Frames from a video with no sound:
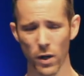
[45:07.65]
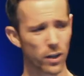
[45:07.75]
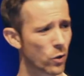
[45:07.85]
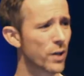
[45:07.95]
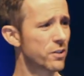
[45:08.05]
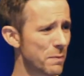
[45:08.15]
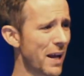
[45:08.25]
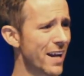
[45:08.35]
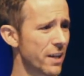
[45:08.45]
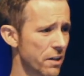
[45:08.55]
We're going
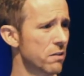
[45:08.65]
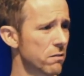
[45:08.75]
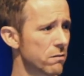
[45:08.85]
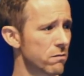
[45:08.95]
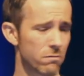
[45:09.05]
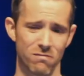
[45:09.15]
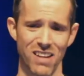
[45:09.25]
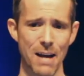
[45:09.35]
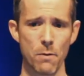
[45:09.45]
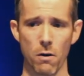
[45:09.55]
to be hated.
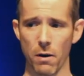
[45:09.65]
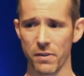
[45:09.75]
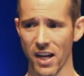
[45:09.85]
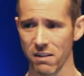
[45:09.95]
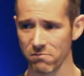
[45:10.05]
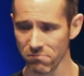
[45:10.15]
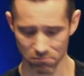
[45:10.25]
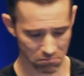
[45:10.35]
I'm all right with that.